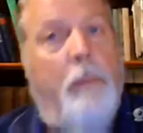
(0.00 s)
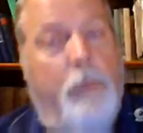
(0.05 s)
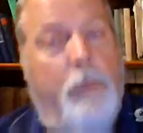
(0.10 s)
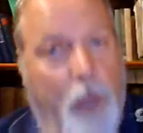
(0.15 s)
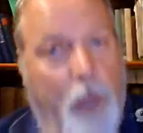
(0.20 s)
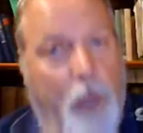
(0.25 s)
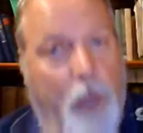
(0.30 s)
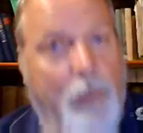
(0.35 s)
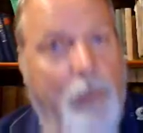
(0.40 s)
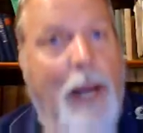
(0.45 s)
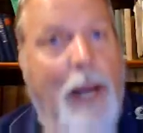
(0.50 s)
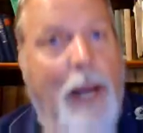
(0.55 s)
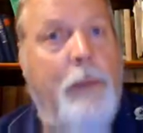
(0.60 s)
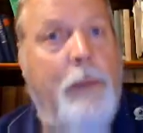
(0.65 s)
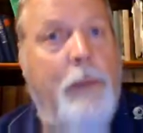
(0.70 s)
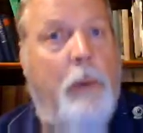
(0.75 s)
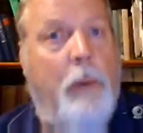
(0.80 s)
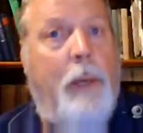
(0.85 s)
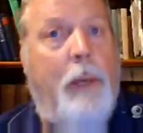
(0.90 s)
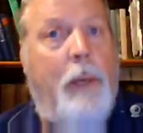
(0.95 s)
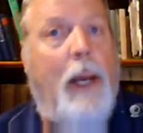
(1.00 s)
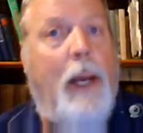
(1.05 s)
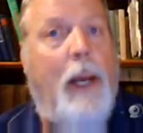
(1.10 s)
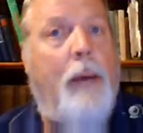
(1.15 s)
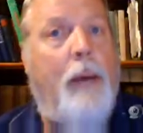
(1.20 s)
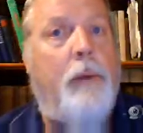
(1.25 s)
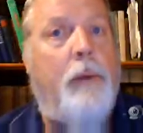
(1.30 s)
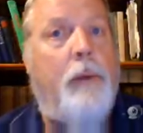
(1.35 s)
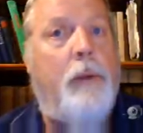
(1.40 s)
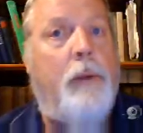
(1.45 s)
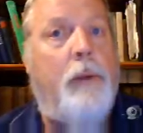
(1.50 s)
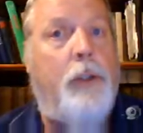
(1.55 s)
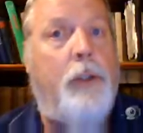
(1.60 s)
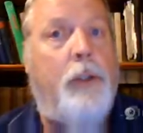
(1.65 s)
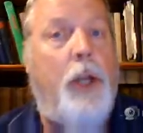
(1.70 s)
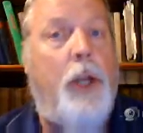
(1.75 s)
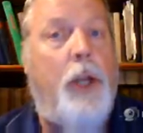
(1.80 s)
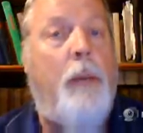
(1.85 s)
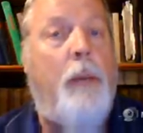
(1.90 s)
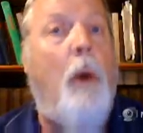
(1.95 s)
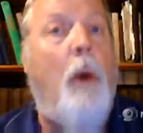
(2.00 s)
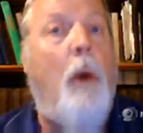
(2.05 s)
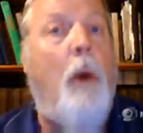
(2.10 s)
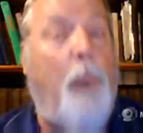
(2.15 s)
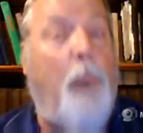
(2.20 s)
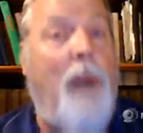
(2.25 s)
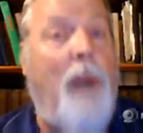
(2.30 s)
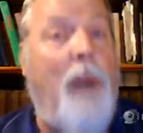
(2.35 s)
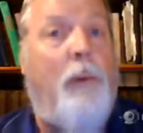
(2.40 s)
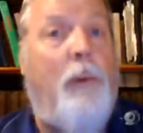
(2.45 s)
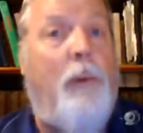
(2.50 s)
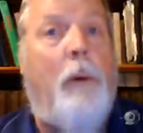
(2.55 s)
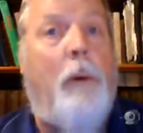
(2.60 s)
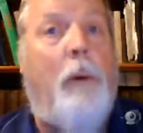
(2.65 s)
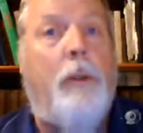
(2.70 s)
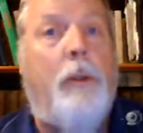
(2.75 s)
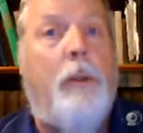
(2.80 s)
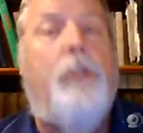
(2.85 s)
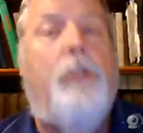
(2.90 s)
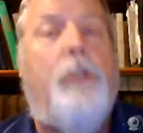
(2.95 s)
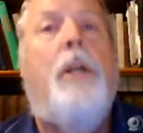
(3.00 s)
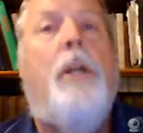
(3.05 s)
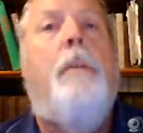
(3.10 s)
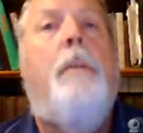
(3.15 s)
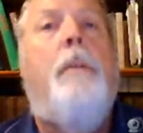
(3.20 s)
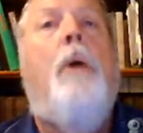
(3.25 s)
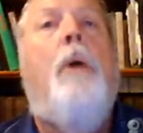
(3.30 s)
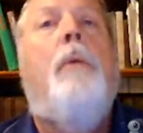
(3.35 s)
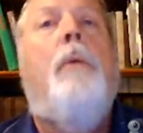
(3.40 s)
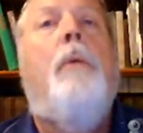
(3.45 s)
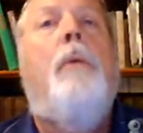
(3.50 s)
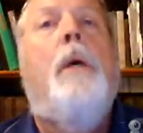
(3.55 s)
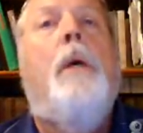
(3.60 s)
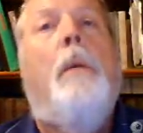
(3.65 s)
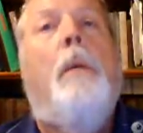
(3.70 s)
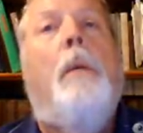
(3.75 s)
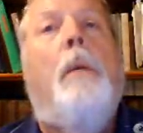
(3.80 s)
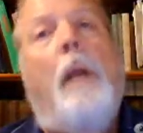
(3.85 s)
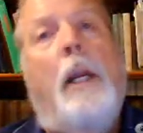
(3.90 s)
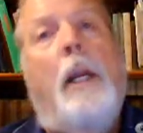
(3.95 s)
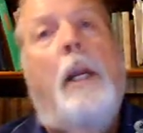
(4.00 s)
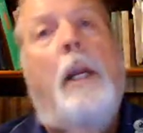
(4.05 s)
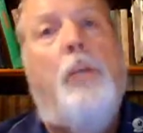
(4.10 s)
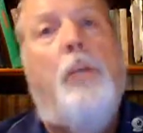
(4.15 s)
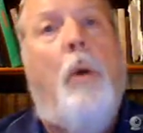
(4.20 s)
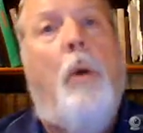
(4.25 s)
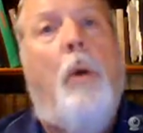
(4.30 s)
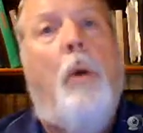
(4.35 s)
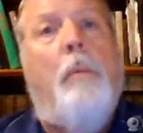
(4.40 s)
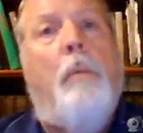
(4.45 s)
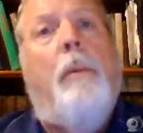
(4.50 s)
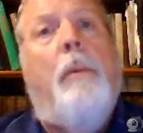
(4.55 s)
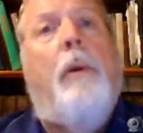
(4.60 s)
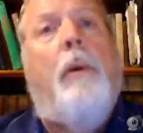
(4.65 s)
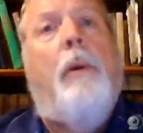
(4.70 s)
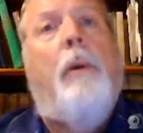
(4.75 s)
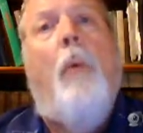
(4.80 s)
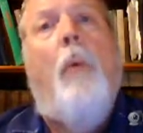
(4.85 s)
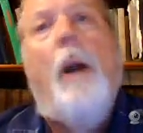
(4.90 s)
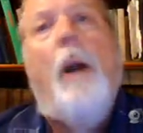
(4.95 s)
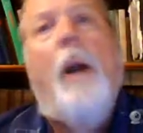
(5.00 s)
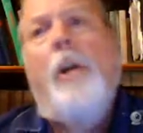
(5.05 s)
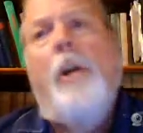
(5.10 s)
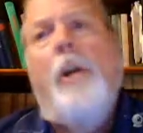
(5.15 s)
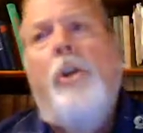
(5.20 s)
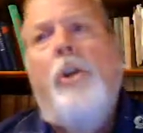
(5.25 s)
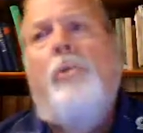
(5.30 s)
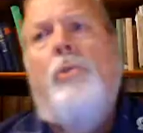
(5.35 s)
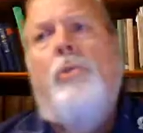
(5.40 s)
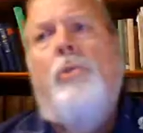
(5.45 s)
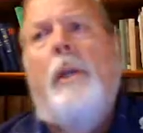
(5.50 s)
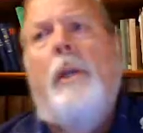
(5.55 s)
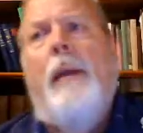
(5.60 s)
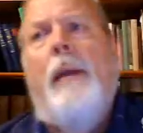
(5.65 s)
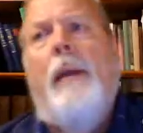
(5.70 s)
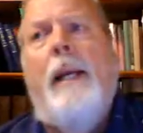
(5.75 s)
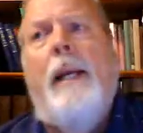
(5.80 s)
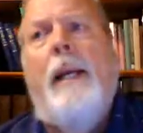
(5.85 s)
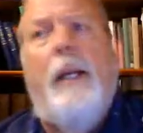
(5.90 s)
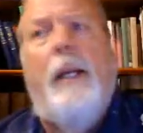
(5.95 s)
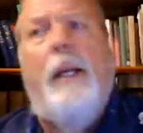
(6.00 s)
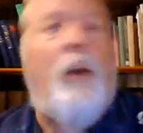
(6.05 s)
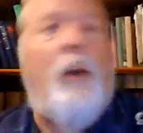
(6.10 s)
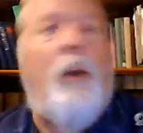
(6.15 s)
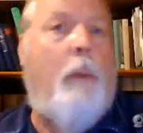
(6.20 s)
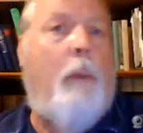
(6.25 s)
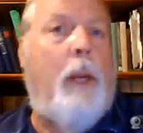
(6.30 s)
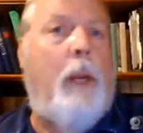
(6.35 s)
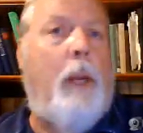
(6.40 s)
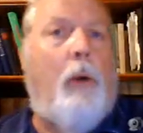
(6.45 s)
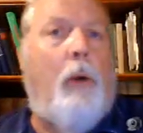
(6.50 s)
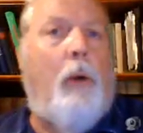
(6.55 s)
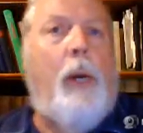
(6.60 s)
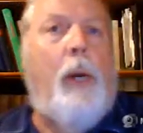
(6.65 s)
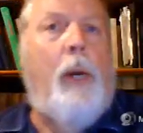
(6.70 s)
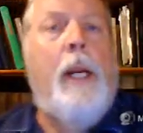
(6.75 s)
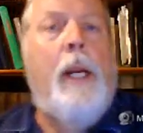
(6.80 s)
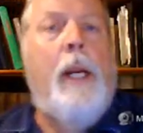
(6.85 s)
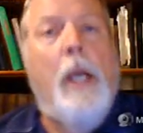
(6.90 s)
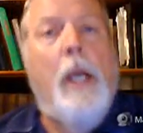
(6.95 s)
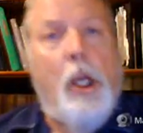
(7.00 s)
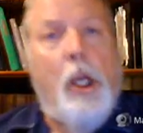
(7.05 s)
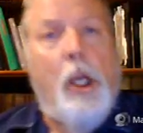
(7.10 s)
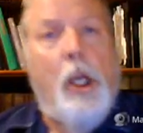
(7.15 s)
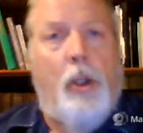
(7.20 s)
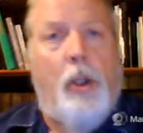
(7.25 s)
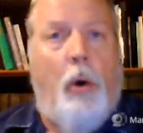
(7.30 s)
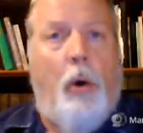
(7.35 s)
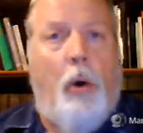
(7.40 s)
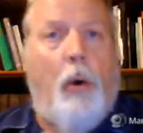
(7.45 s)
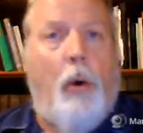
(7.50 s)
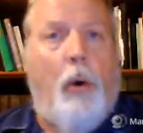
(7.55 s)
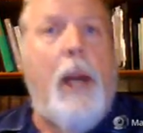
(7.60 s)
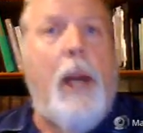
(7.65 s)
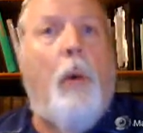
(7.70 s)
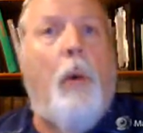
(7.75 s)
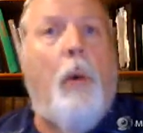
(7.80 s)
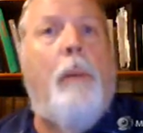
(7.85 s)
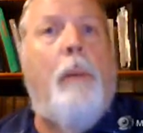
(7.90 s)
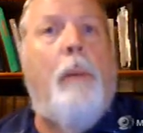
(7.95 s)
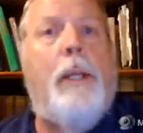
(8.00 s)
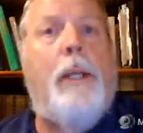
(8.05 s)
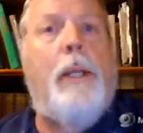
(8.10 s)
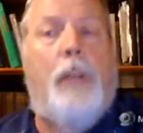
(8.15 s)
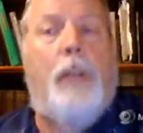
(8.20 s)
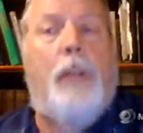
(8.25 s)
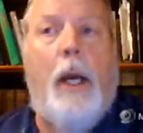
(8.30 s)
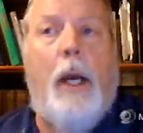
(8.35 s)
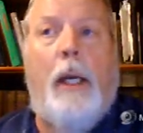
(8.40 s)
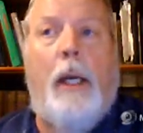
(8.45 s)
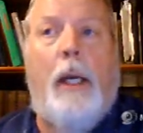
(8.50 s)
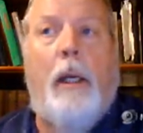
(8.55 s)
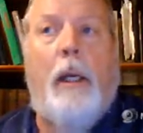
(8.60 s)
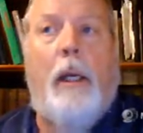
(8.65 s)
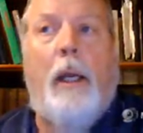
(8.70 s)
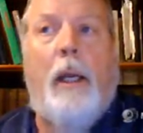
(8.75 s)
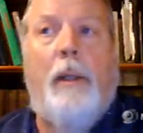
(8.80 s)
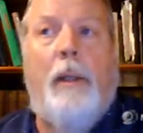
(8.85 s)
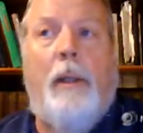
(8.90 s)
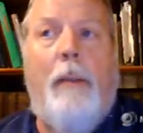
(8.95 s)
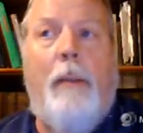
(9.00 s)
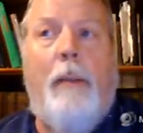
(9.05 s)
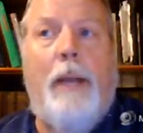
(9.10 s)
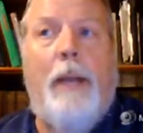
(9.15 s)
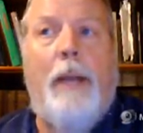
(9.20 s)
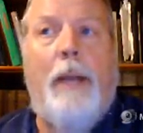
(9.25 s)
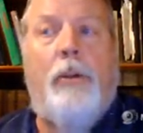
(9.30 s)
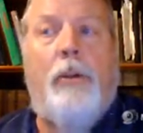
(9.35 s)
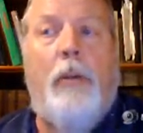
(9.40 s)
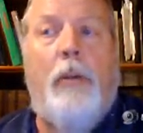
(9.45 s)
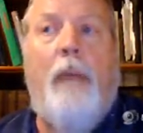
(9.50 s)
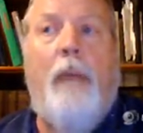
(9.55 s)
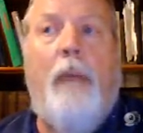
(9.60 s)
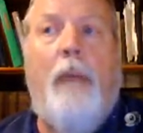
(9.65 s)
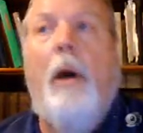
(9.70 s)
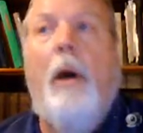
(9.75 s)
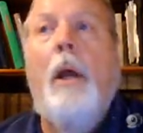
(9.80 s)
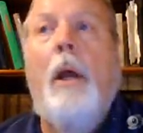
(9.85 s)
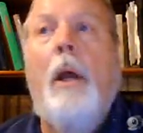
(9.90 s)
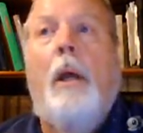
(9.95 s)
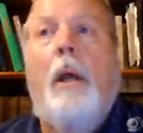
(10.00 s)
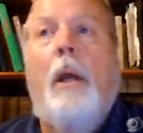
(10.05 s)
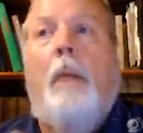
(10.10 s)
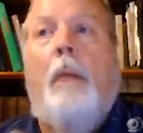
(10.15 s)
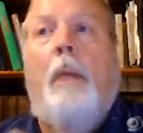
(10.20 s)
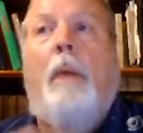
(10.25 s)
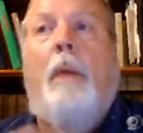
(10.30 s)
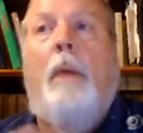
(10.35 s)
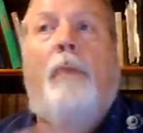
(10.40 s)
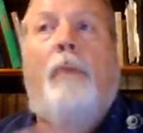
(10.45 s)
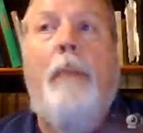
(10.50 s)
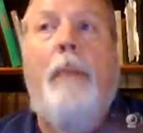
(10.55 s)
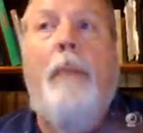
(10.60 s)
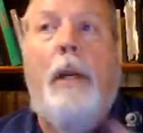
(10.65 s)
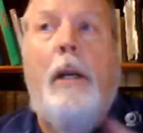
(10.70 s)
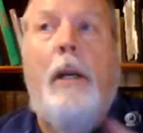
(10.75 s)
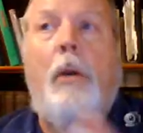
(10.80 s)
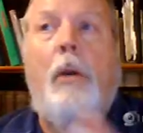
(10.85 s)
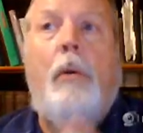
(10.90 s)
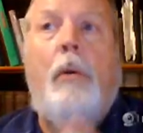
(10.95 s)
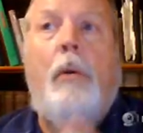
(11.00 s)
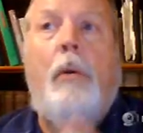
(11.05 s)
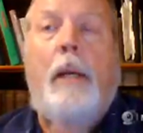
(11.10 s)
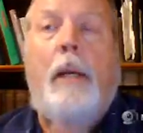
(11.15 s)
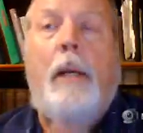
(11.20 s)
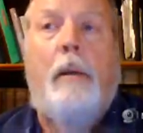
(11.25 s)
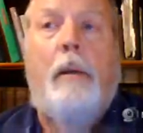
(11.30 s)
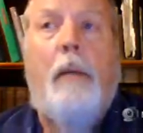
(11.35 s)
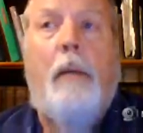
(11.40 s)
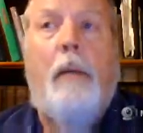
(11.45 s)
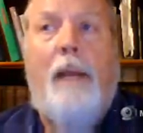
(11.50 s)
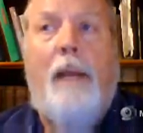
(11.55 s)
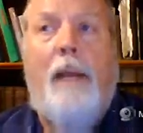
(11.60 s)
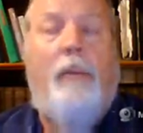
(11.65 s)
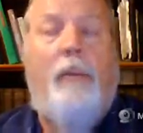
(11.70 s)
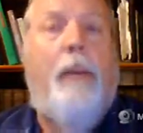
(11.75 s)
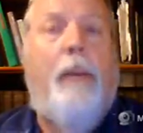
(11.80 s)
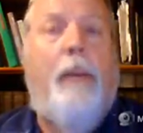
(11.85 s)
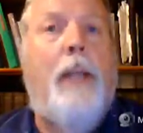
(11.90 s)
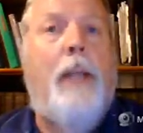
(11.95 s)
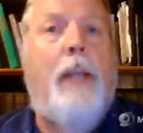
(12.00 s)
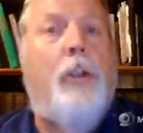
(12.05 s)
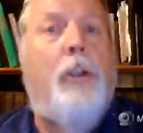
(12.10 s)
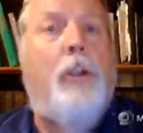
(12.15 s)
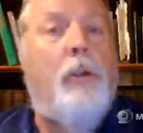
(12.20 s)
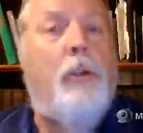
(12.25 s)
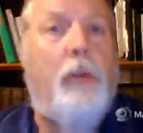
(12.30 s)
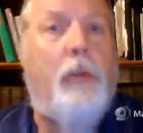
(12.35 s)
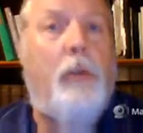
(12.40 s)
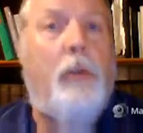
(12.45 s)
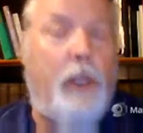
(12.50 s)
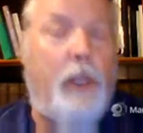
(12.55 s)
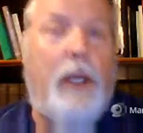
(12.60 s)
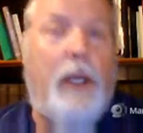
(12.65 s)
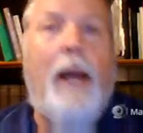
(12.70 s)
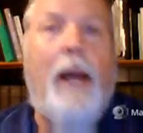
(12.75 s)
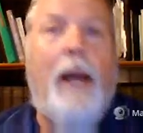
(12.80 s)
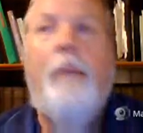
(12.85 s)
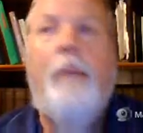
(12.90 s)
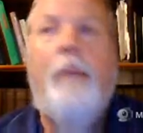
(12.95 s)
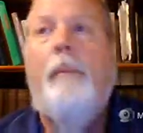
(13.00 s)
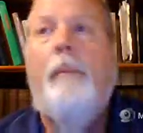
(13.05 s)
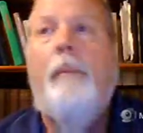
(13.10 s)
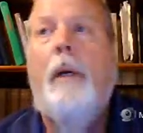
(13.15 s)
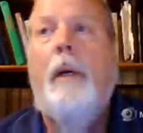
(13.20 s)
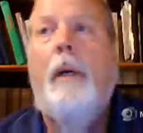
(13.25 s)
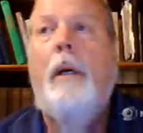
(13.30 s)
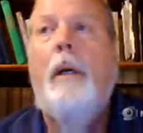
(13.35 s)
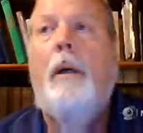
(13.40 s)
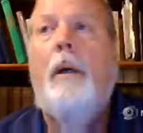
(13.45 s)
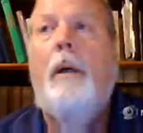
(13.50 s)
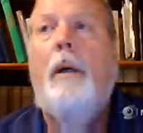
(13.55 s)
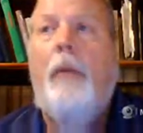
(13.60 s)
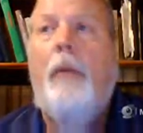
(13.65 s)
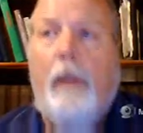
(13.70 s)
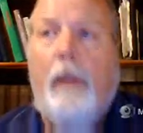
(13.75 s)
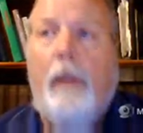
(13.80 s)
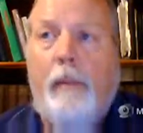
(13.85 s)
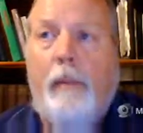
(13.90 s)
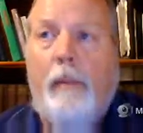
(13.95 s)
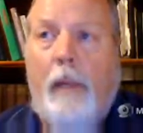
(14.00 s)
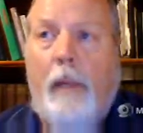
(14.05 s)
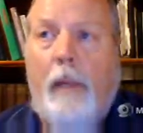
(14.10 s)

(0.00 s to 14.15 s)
Sometimes it would be allowed to study both, preferable to study both, but at least one would be required, and usually that ended up being Greek. So Greek would be studied at the master's level. But for men who didn't have the patience or the time or the